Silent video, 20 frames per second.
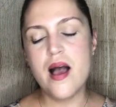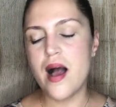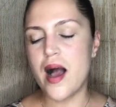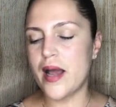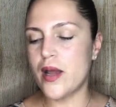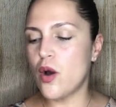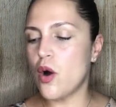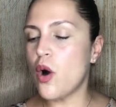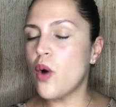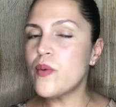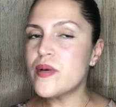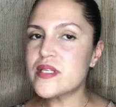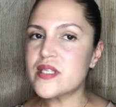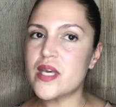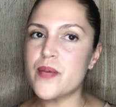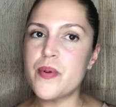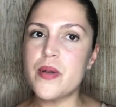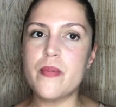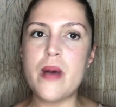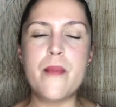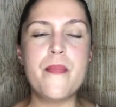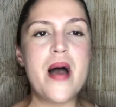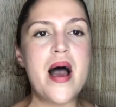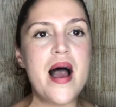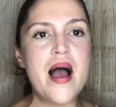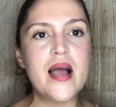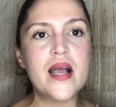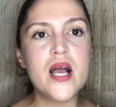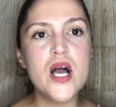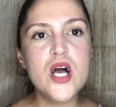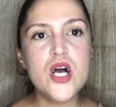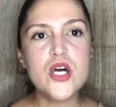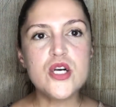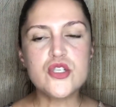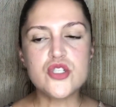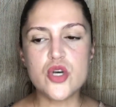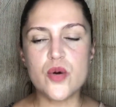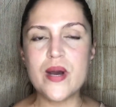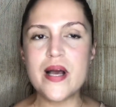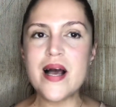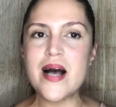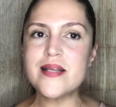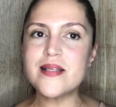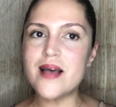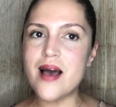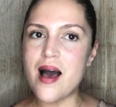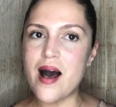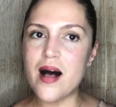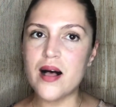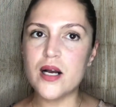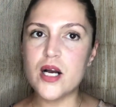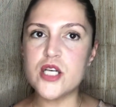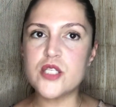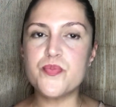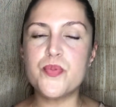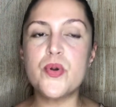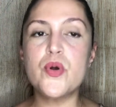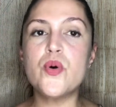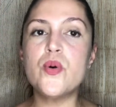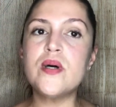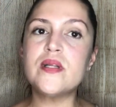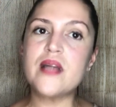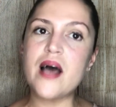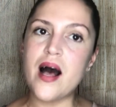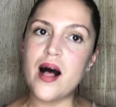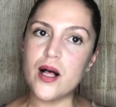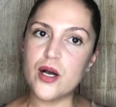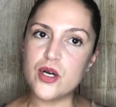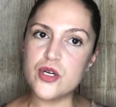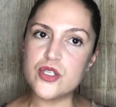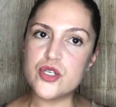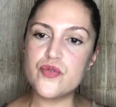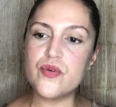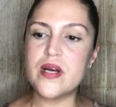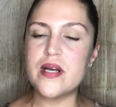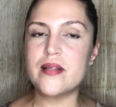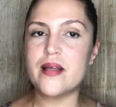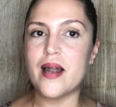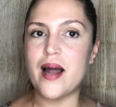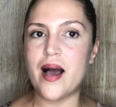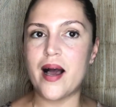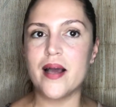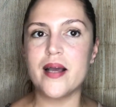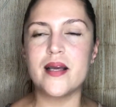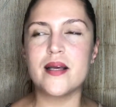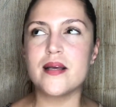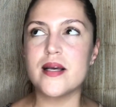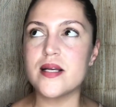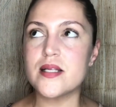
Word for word: I always keep it in my bag. So it has the algos blue and the algos green that I,